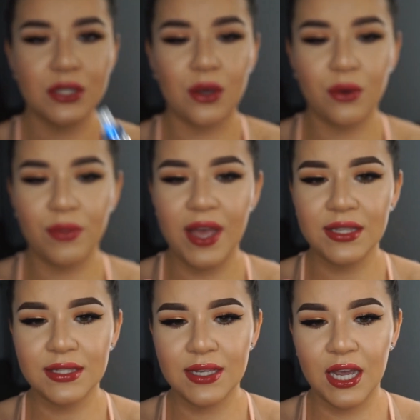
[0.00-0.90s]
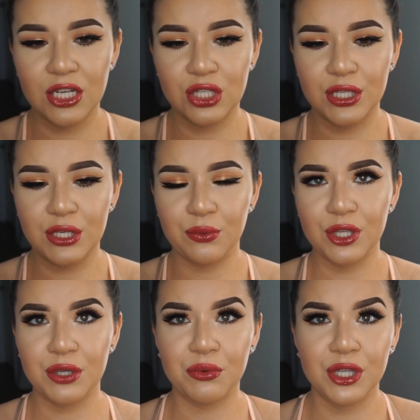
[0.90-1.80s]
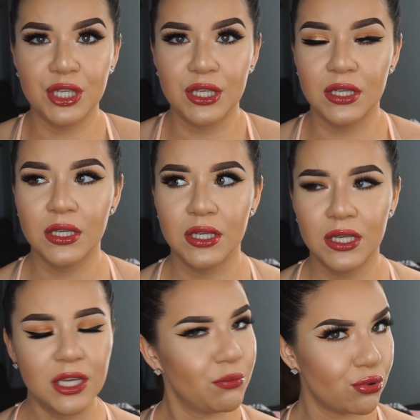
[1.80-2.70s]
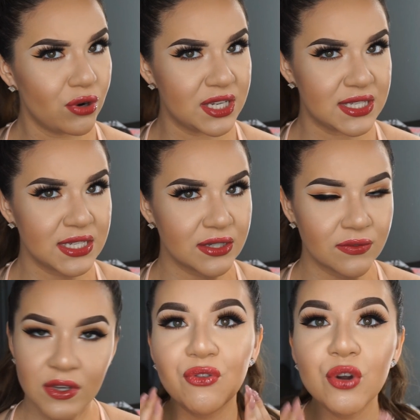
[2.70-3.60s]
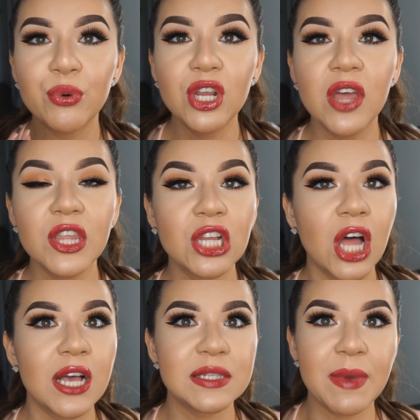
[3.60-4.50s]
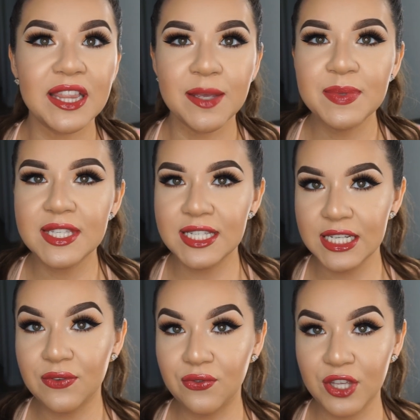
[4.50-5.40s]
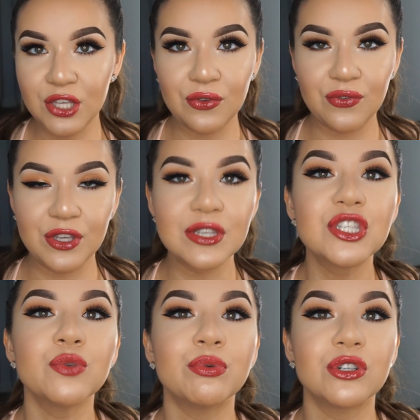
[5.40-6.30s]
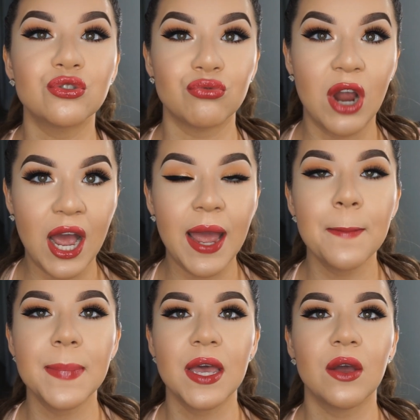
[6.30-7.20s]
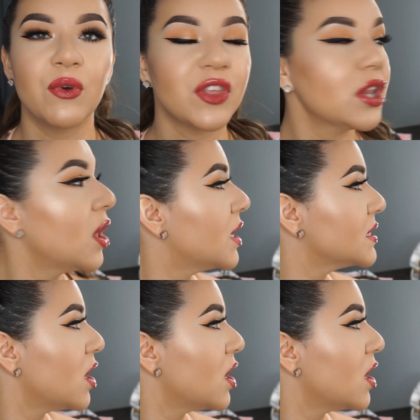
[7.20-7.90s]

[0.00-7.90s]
So that's actually really, really impressive. Before putting on the gloss, my lips did feel, feel super dry, but with the gloss